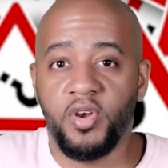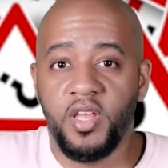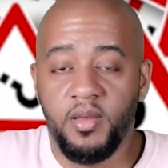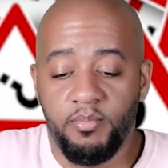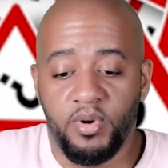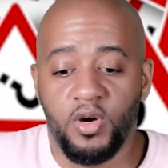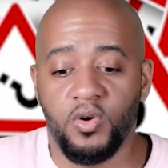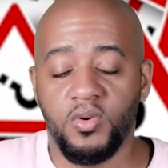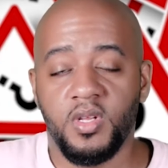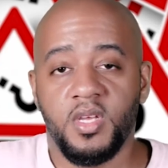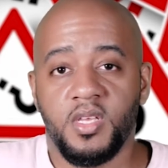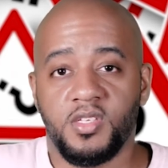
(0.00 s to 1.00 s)
your hip
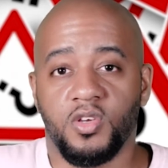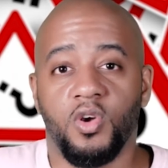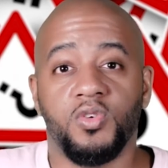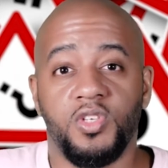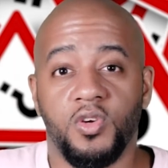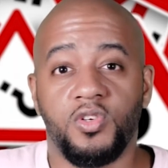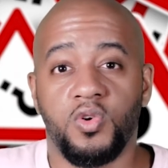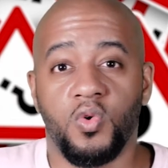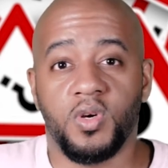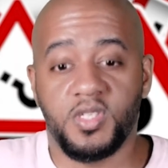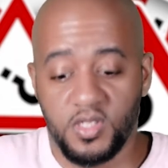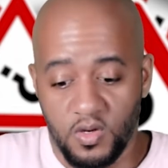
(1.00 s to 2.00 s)
bone. So go to your
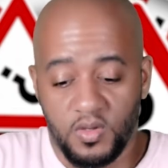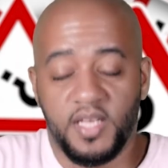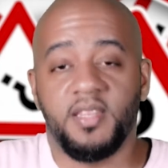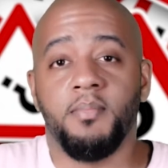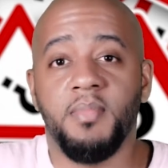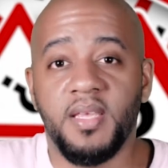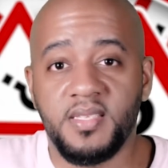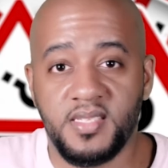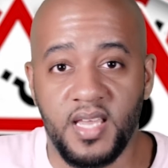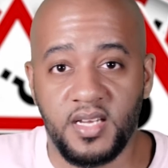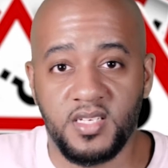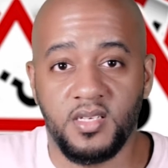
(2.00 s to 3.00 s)
torso, like the
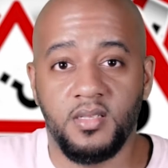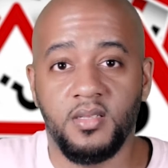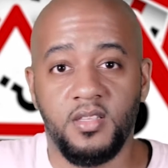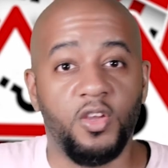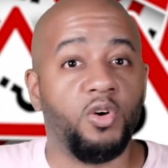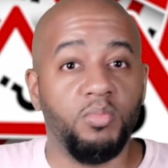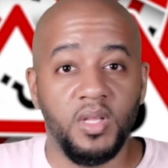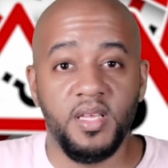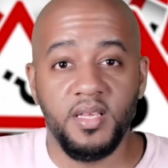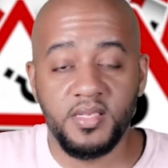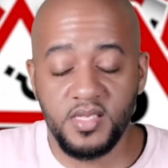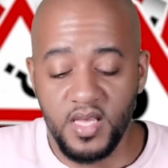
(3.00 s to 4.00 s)
midsection, the
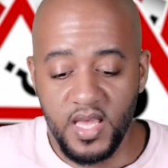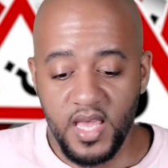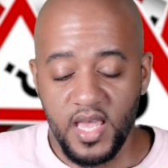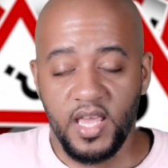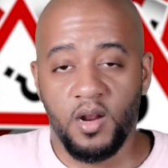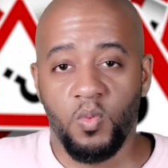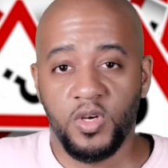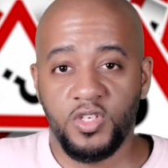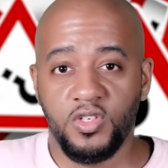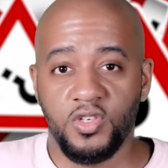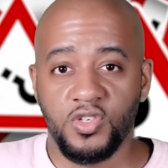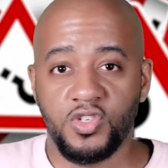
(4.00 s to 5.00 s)
obliques. And I want
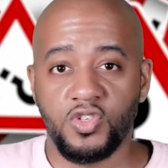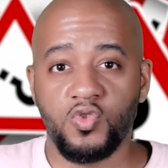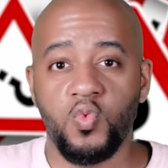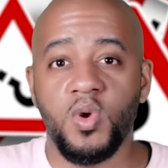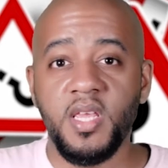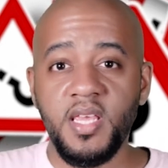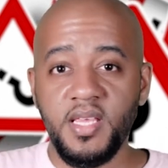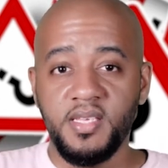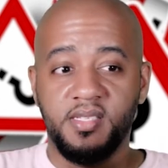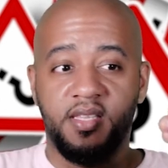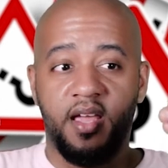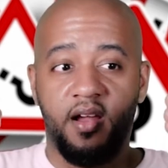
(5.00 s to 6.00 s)
you to
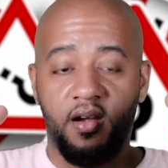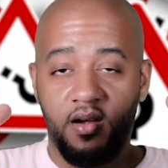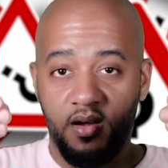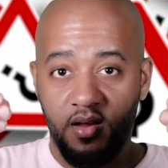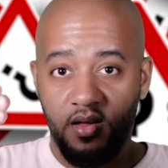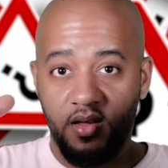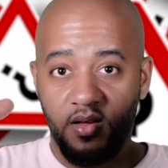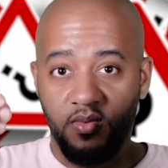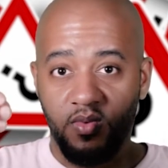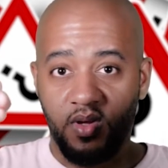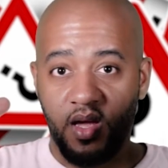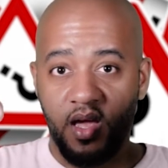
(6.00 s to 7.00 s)
squeeze there,
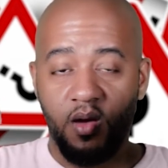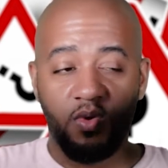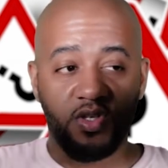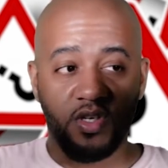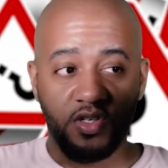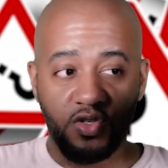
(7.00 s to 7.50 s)
okay? I want you to